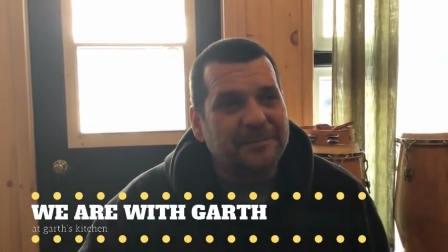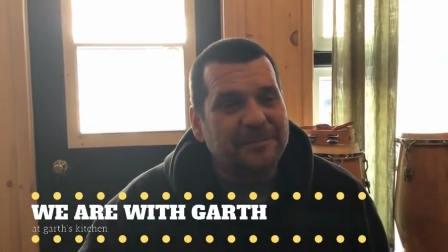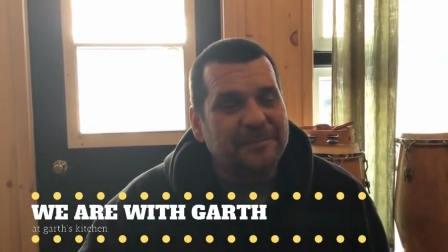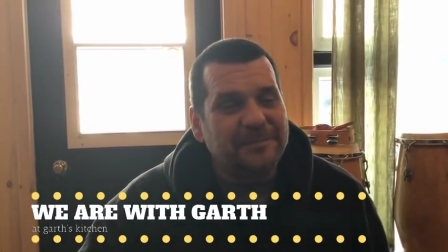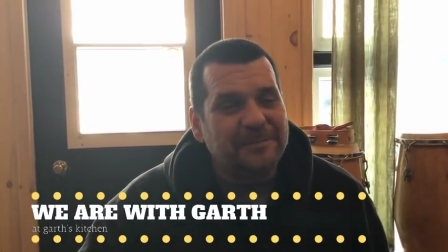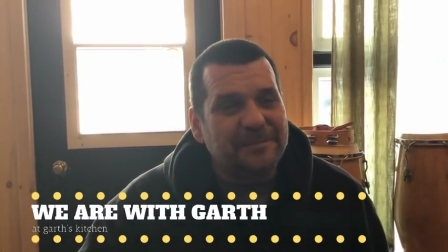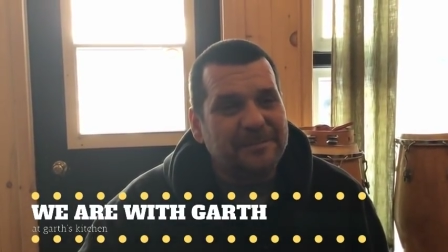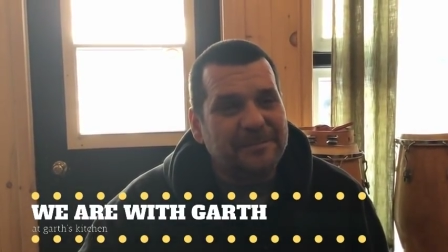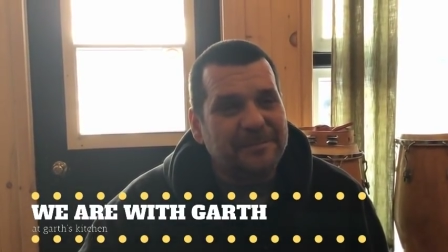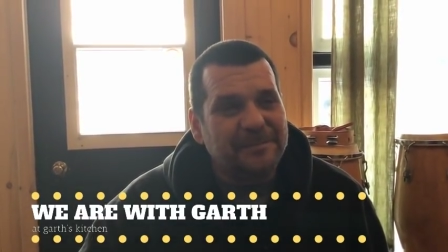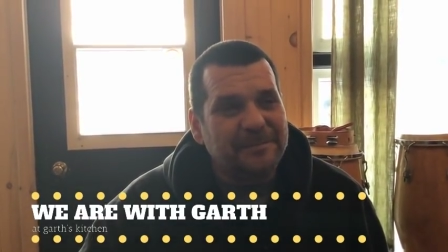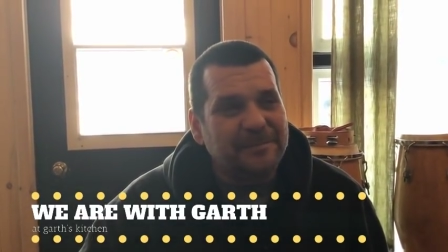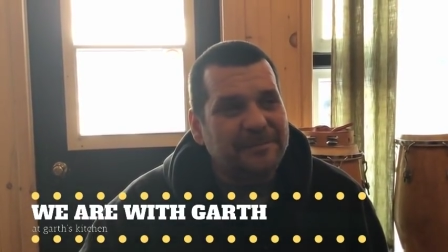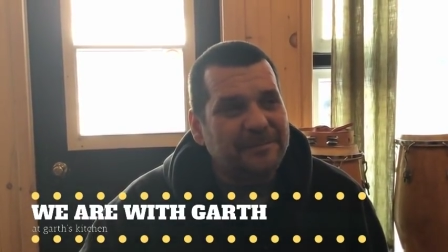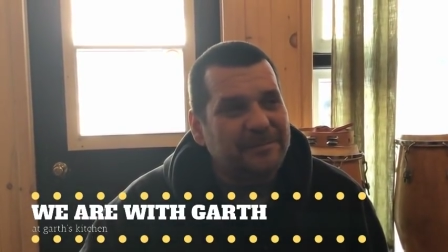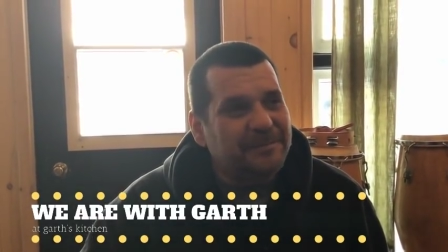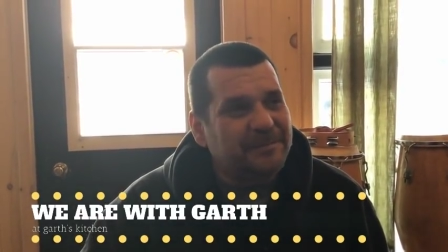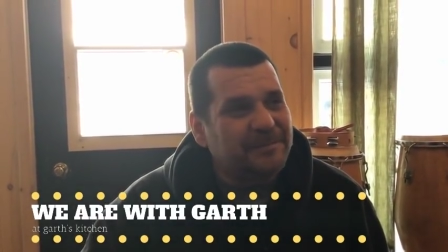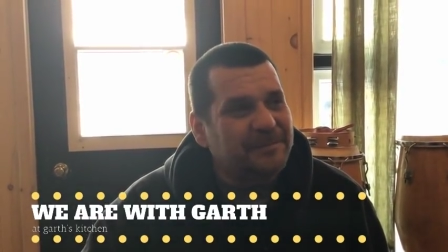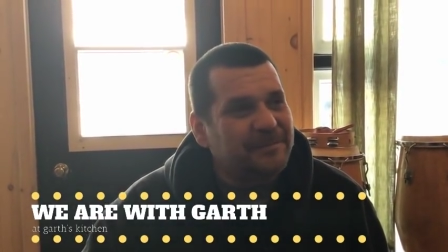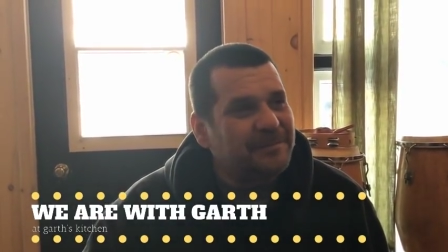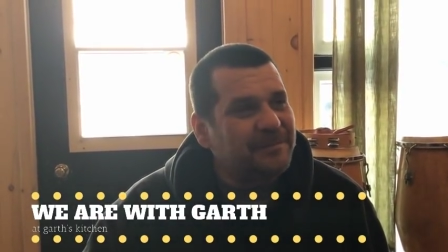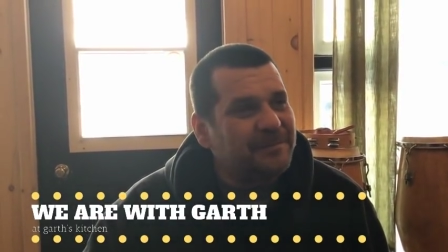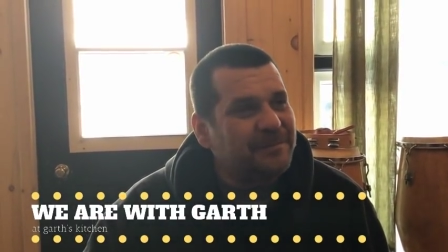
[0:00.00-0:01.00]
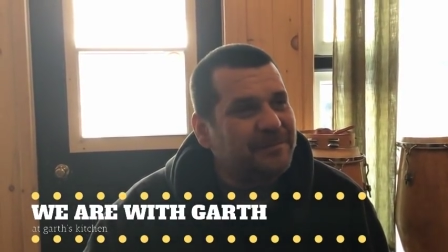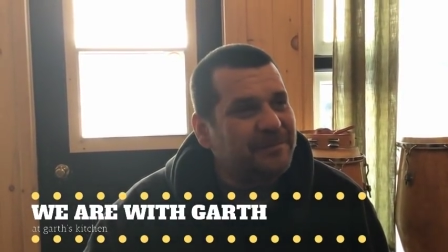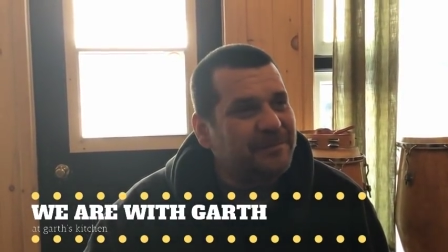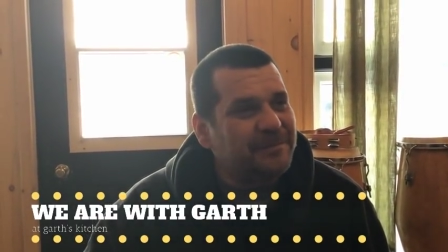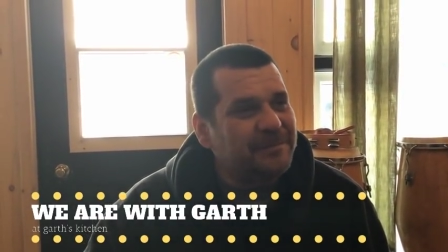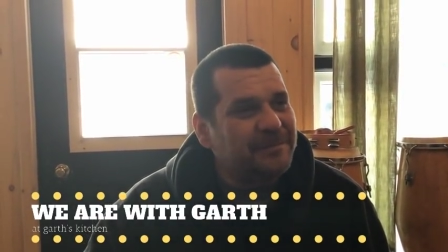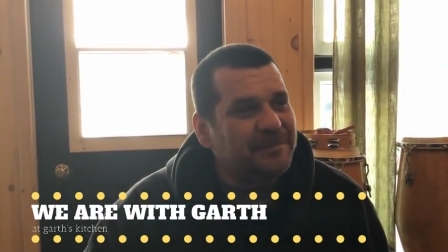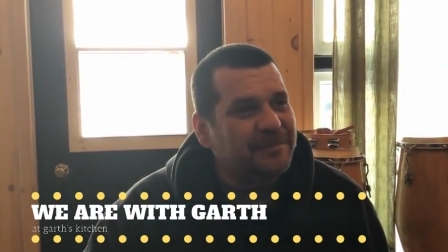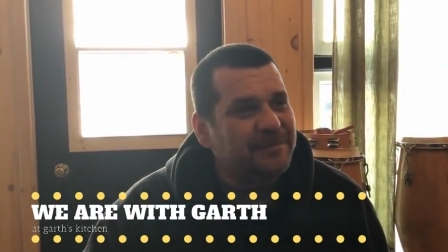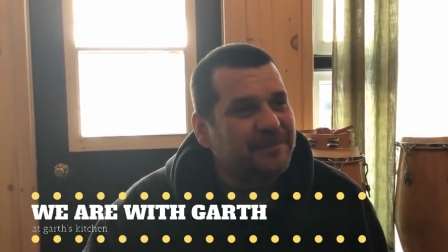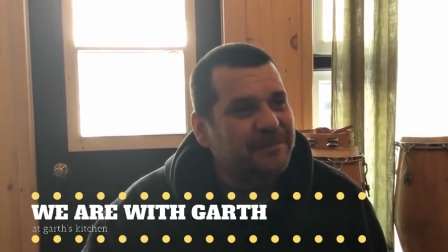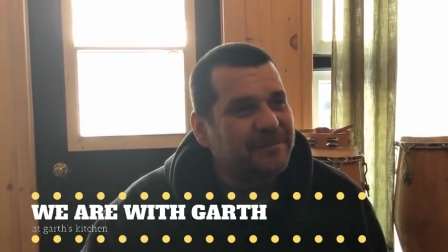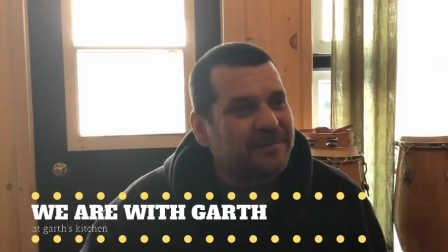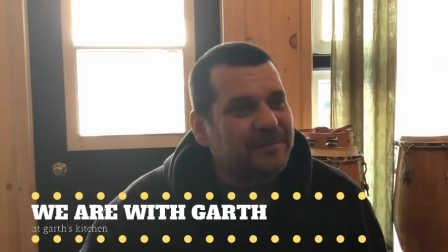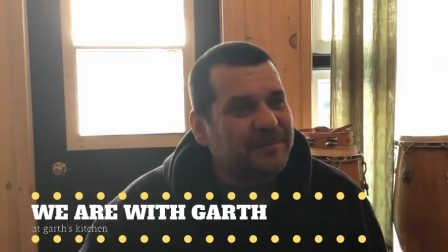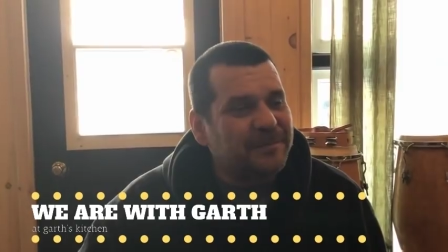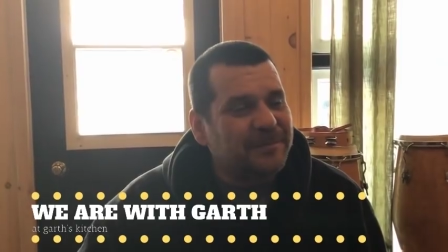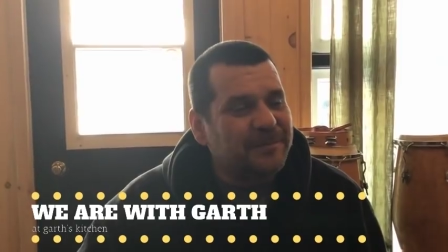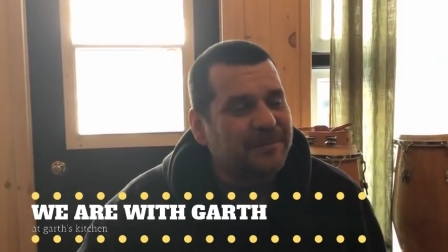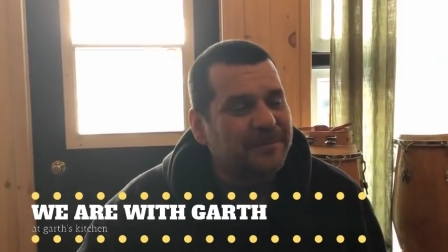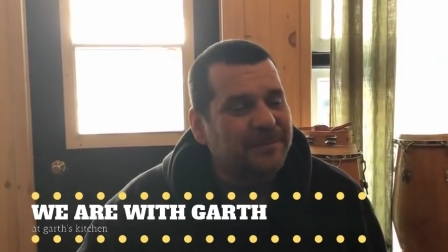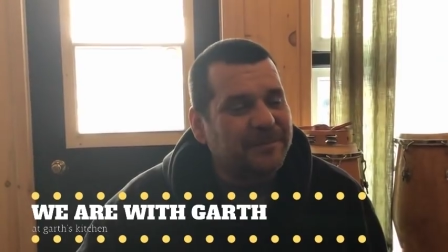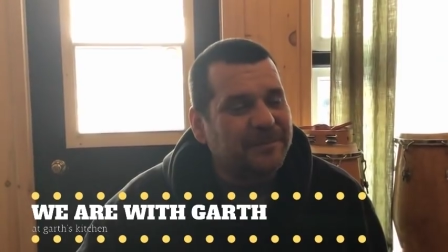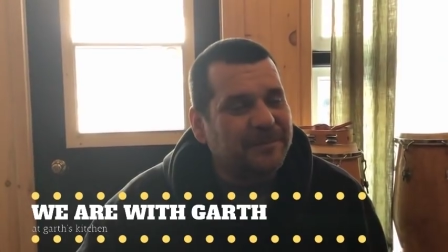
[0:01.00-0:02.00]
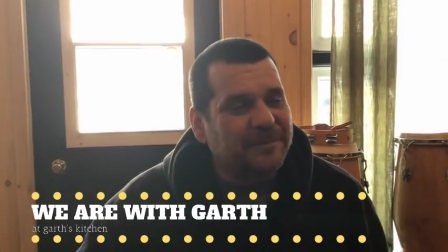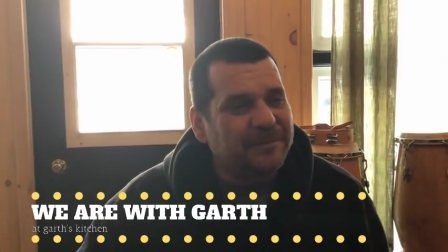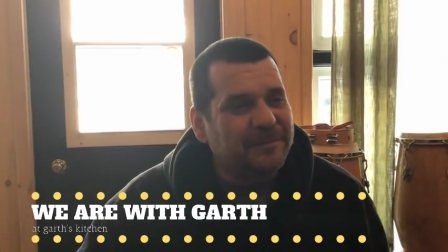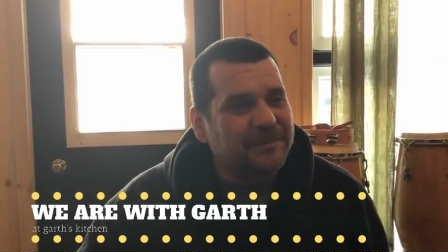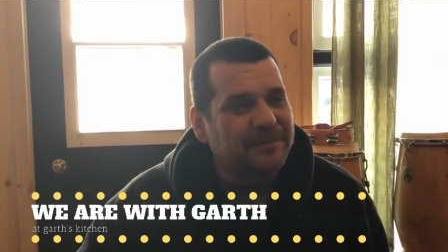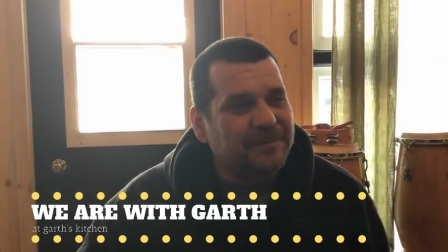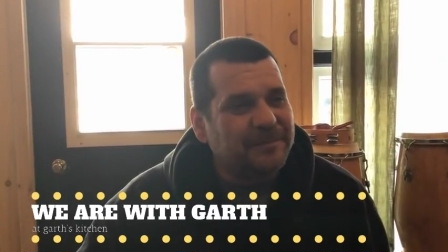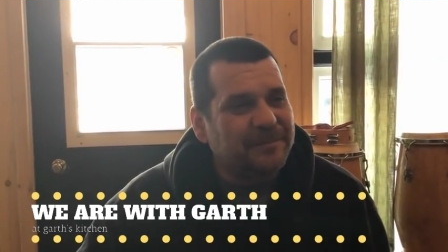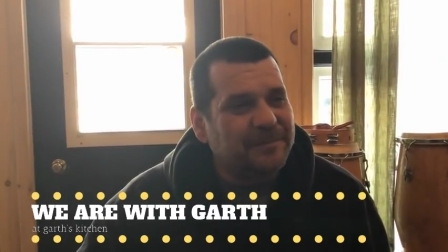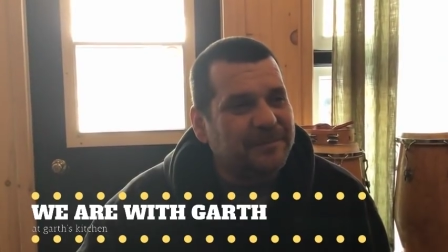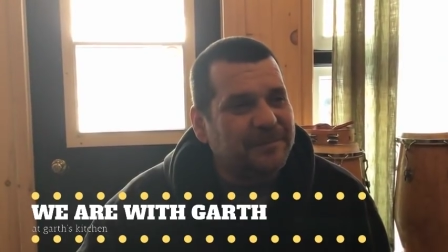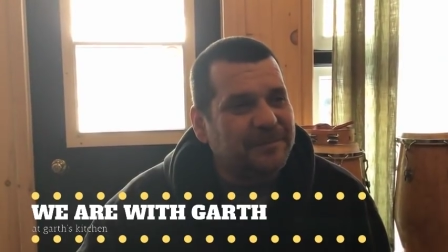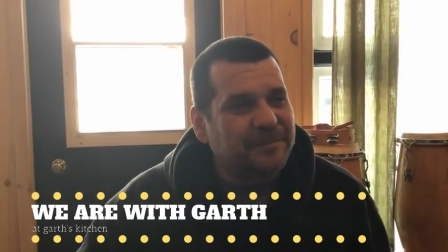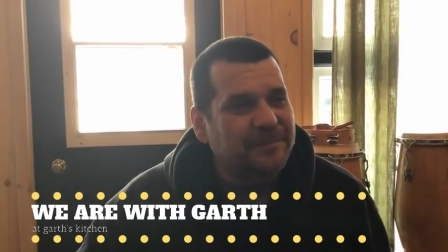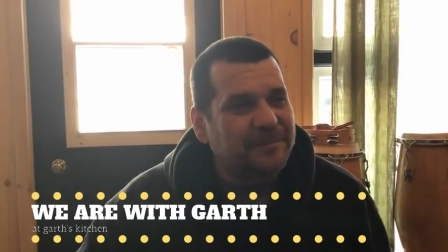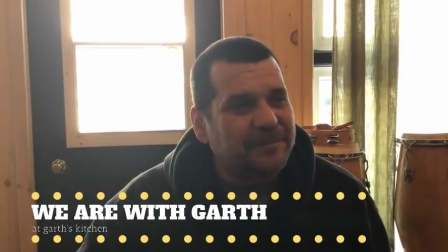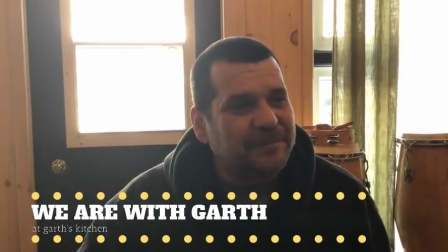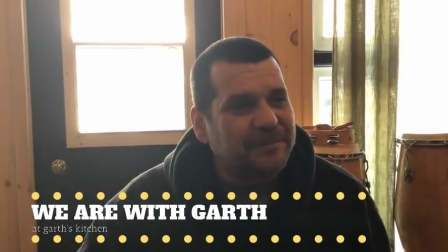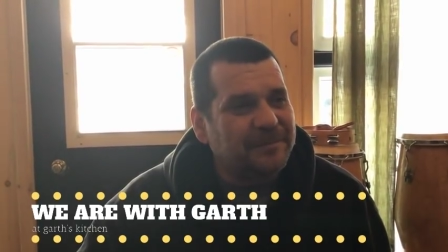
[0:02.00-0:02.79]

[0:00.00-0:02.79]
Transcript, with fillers: Thank you for taking your time and